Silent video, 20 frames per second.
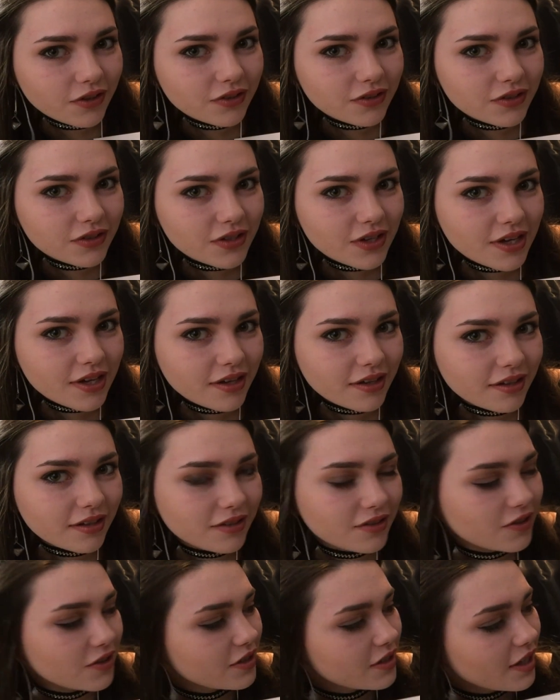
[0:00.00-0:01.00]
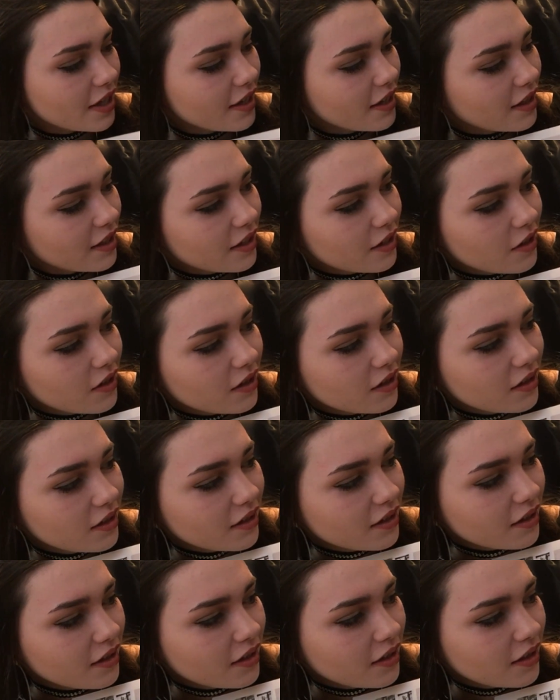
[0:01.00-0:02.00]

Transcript: You can see just like little